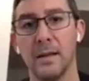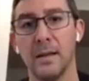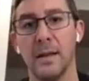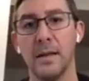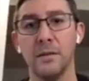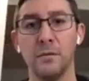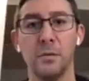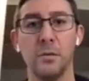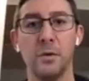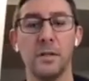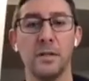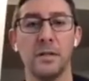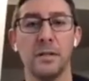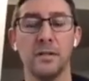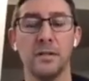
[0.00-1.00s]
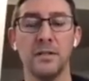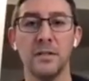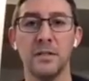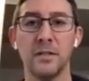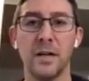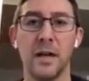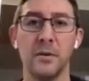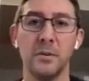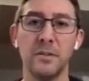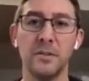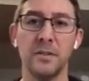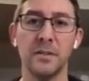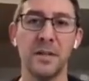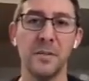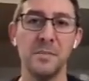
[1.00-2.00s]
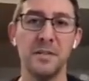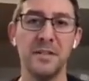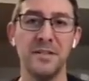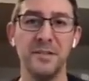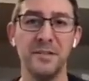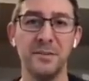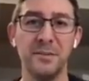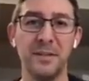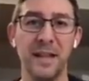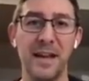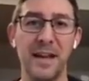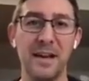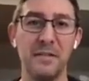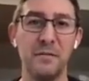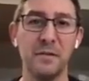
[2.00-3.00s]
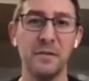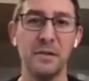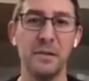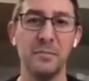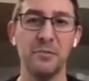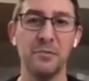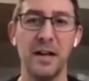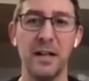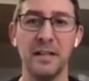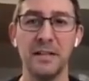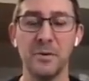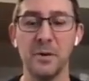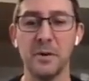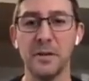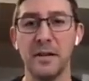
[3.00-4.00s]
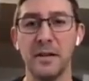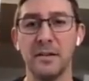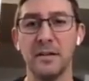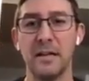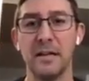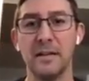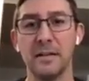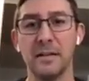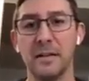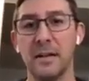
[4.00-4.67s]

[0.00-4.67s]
Hey everyone, this is Scott Wilson coming to you live from Raleigh, North Carolina.